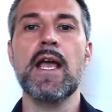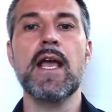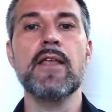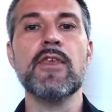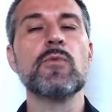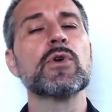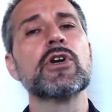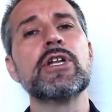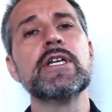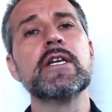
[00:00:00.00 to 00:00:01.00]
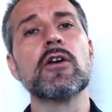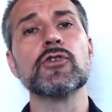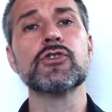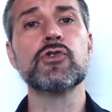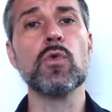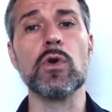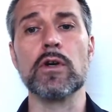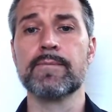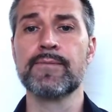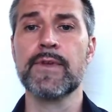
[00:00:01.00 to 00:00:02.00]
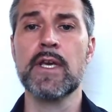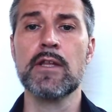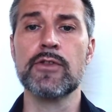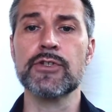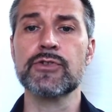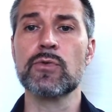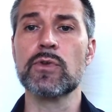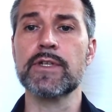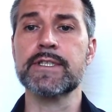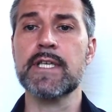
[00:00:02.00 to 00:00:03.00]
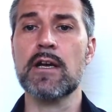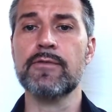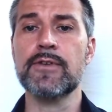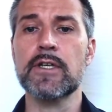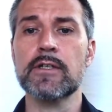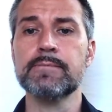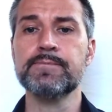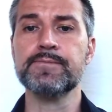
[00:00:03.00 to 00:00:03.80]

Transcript: And then we're going to need our store. The store itself here,